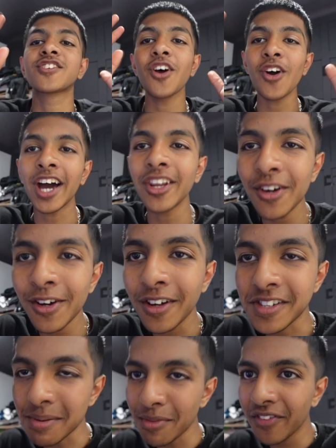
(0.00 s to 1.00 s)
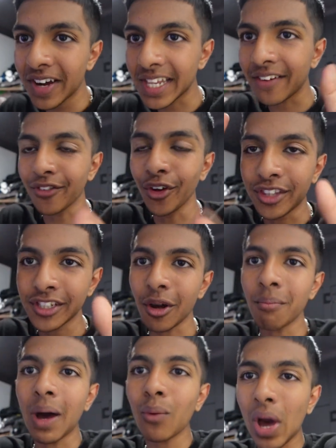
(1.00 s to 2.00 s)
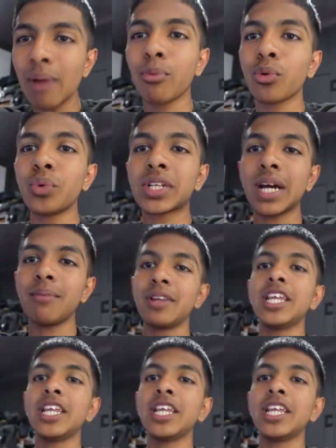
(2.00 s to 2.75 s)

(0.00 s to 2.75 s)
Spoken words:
So I know some of you guys have noticed on my whiteboard, which I'm